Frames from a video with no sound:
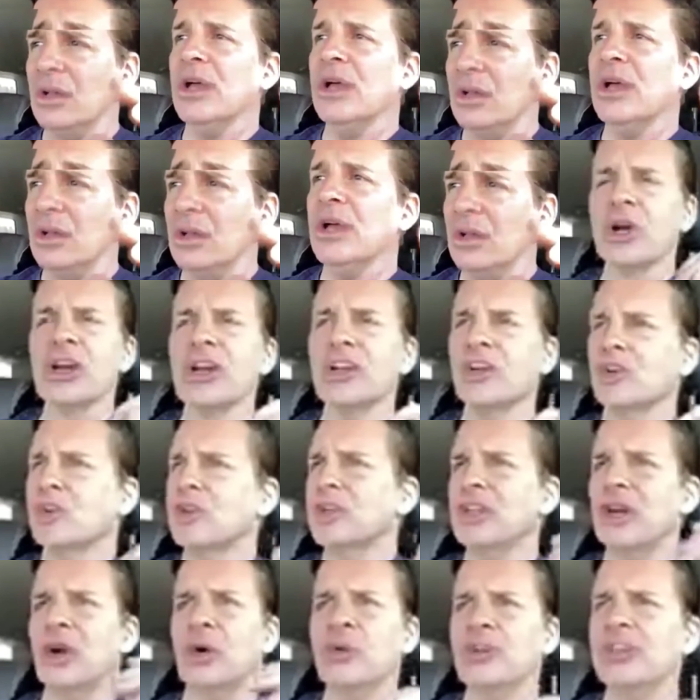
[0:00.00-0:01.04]
That if you were going
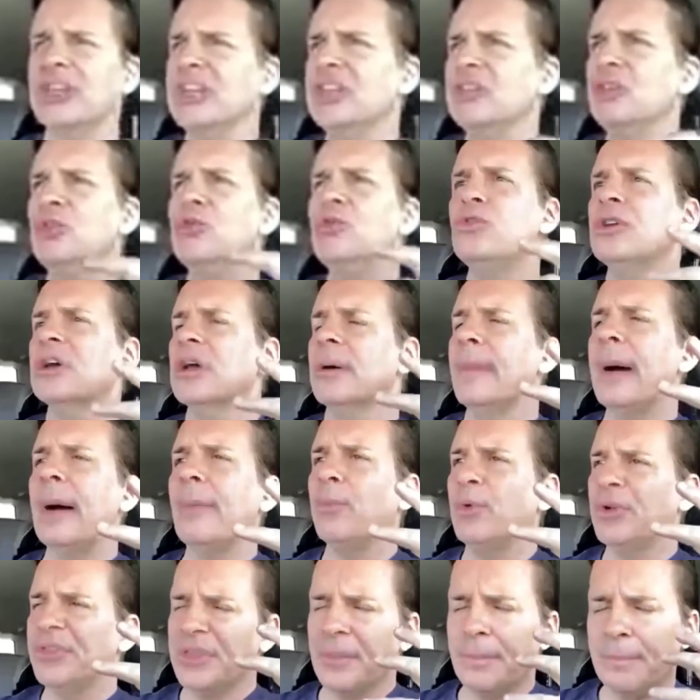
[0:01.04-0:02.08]
to, that you come
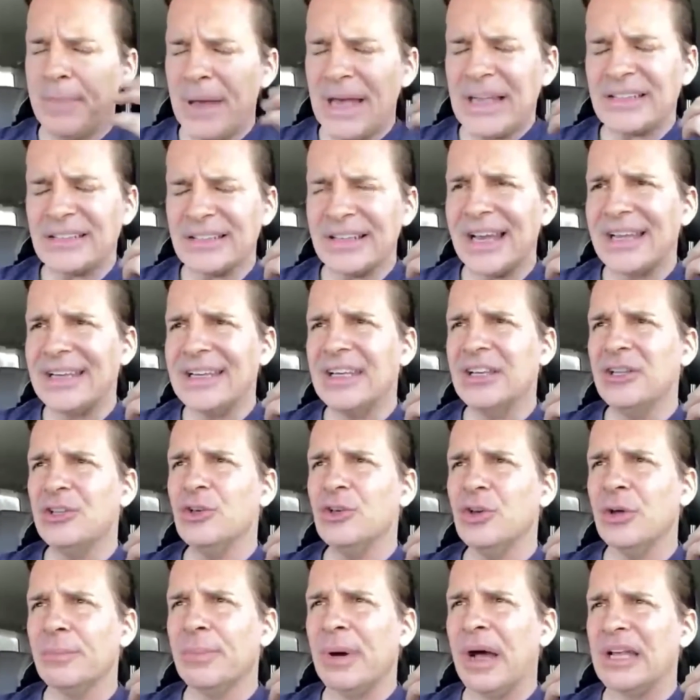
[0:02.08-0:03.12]
up with the best idea
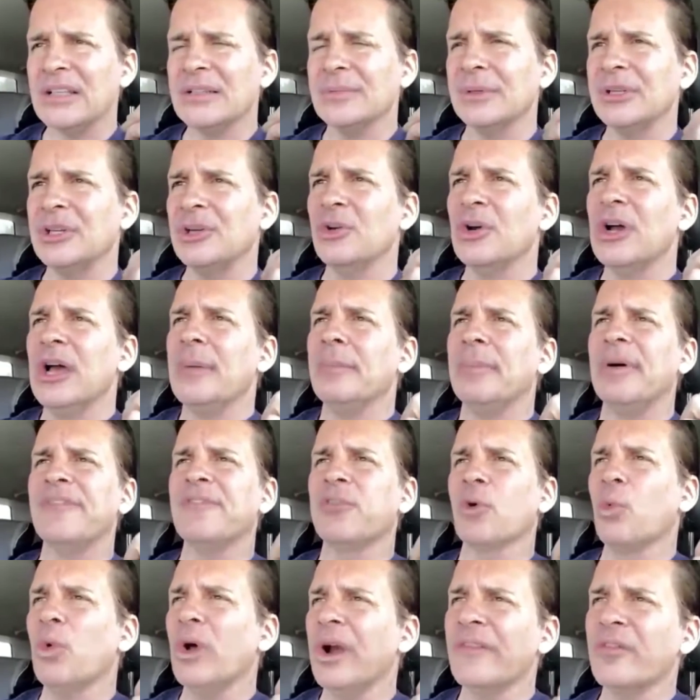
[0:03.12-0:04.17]
you can possibly do, but
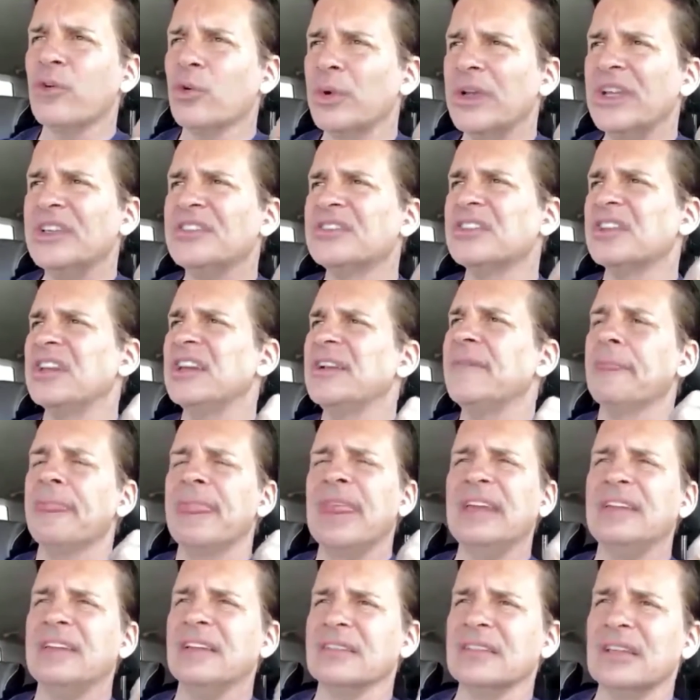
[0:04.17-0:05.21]
for whatever reason,
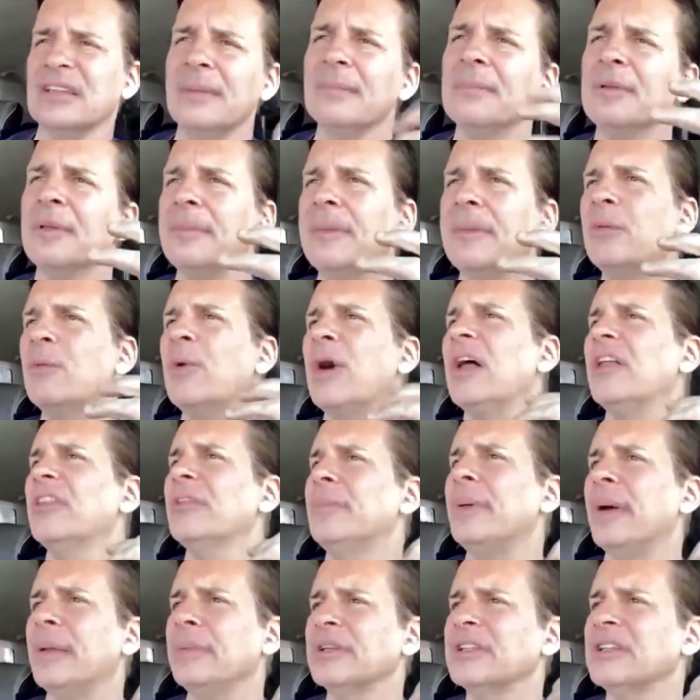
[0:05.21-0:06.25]
it doesn't implement well,
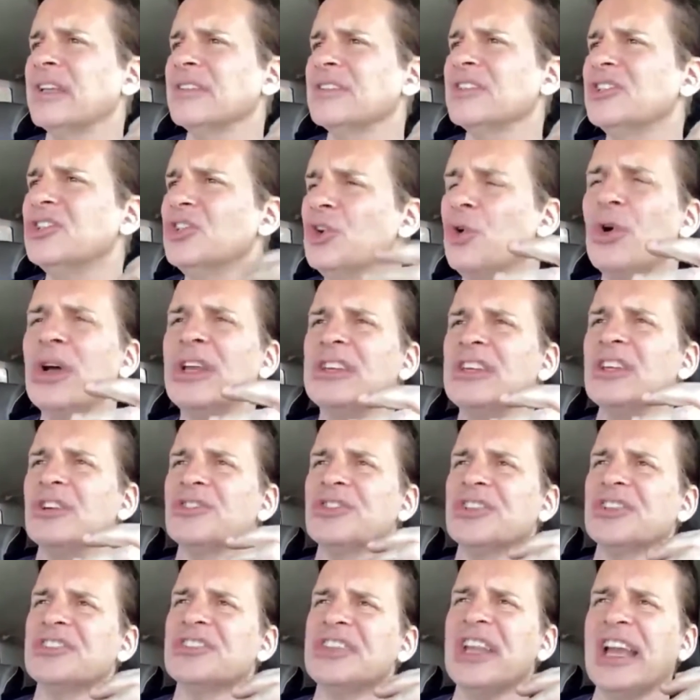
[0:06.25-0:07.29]
the public doesn't do it,
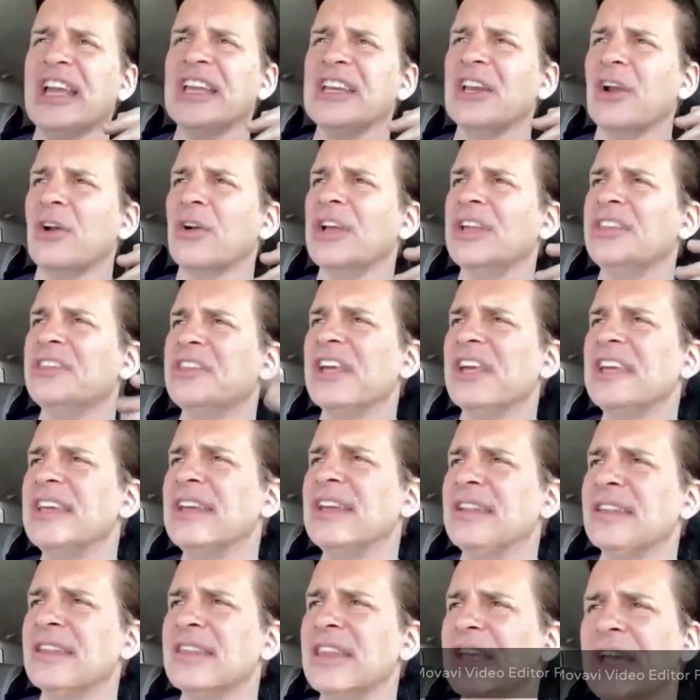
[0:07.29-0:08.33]
there's a secondary thing you
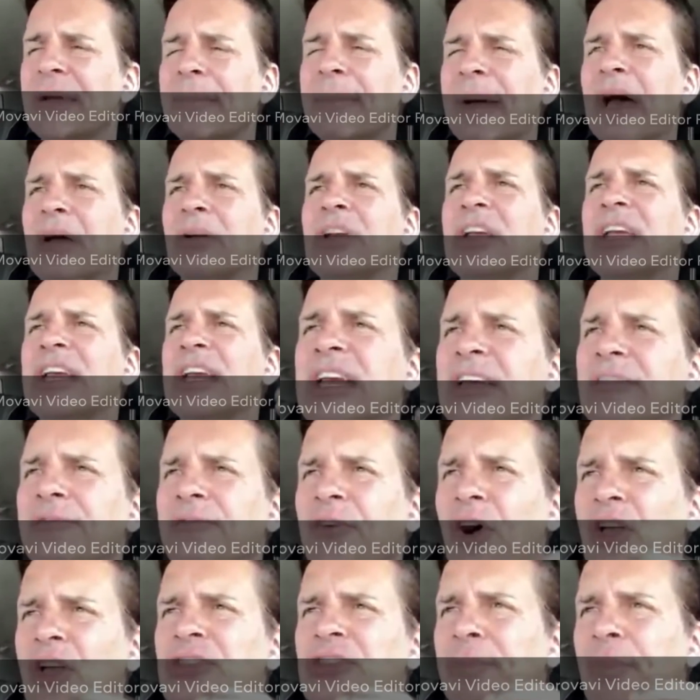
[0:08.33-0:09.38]
didn't think about, it
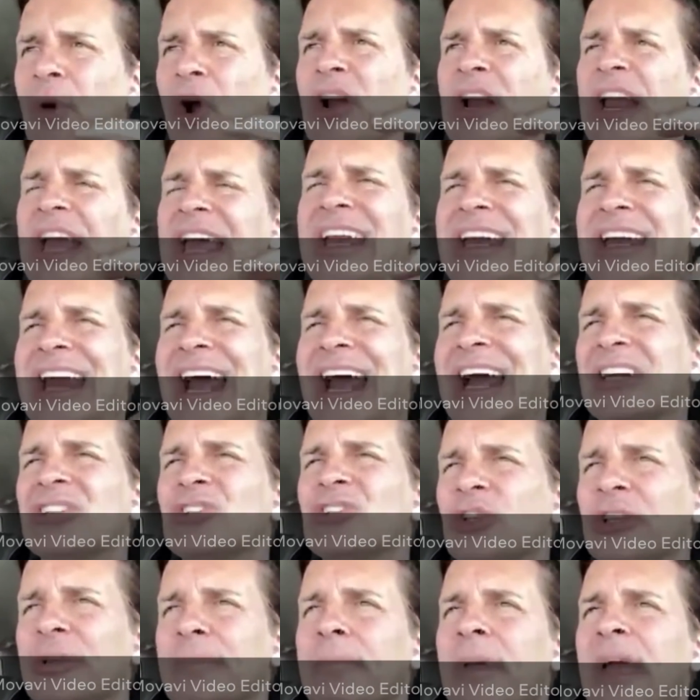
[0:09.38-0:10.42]
falls apart, and it
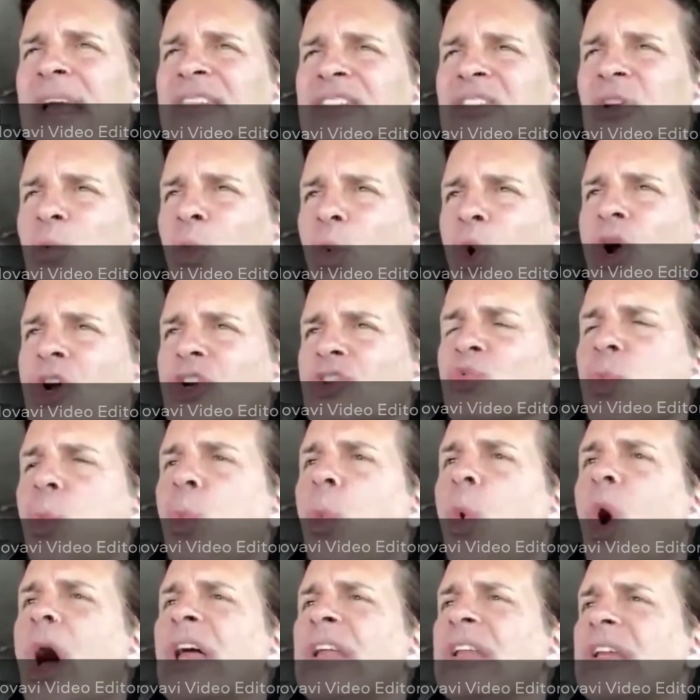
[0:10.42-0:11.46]
actually makes it worse.
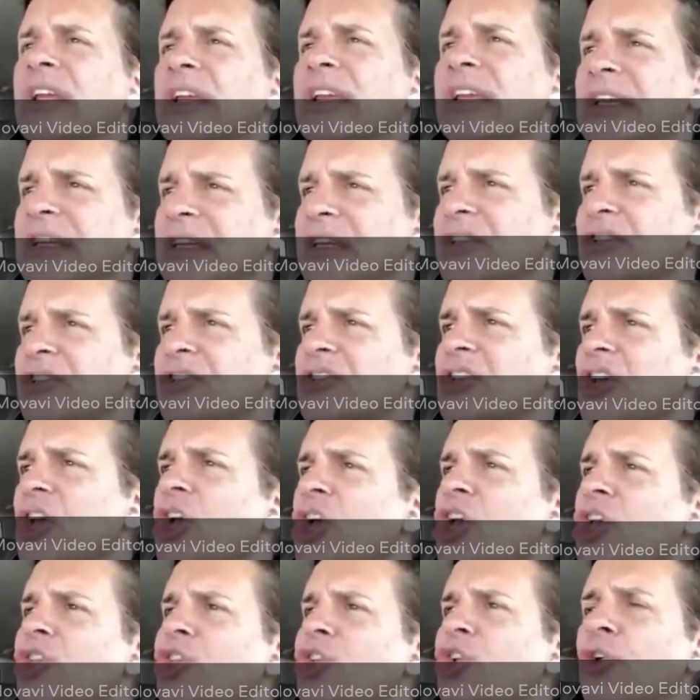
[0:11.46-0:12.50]
What is
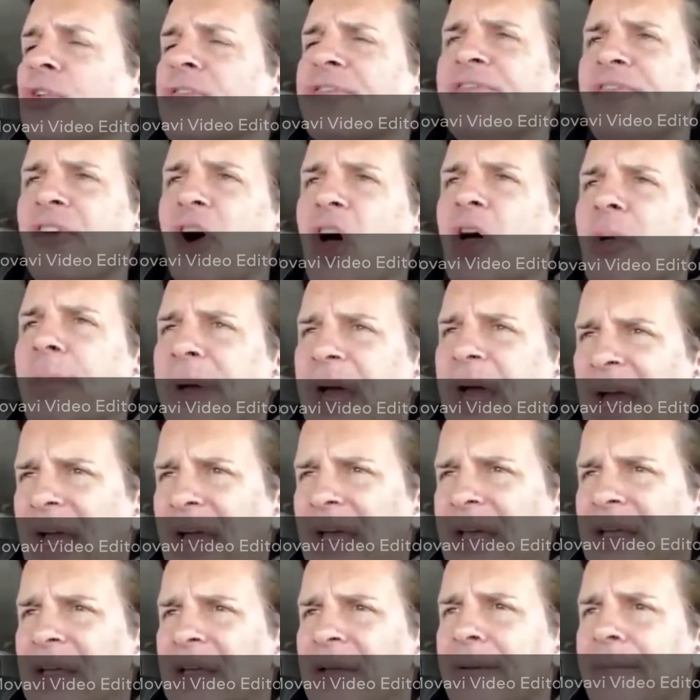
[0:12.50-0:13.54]
your fallback?
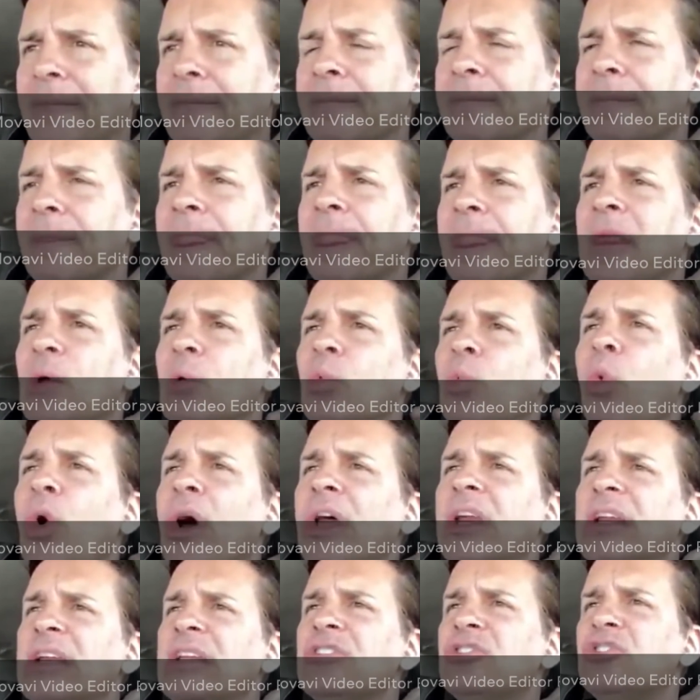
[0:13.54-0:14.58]

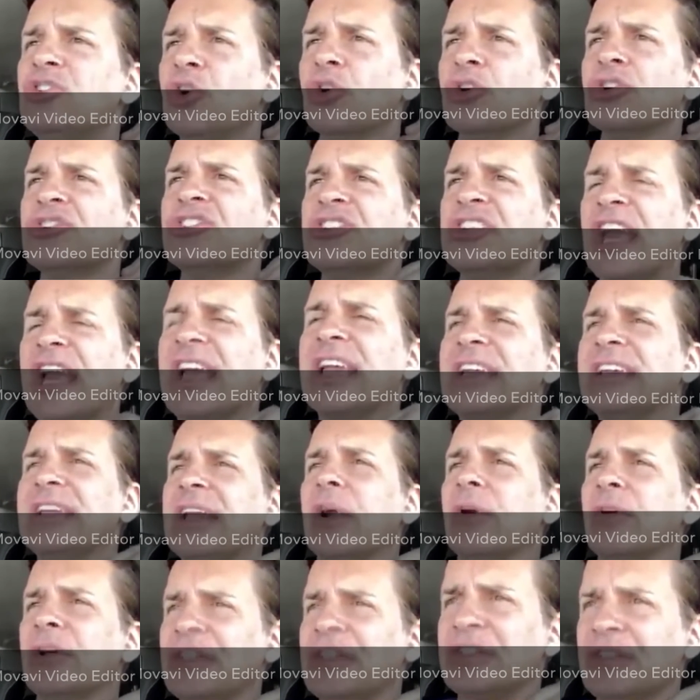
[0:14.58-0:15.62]
What is your
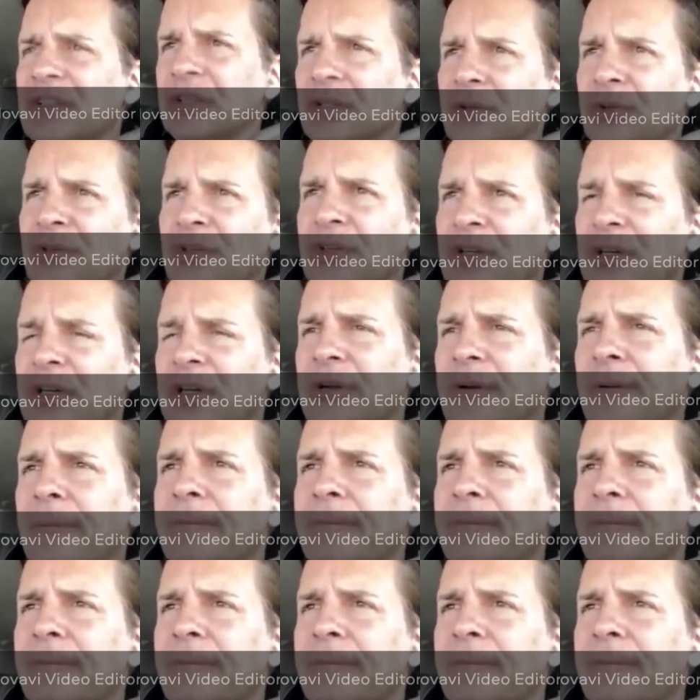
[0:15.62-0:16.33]
secondary solution?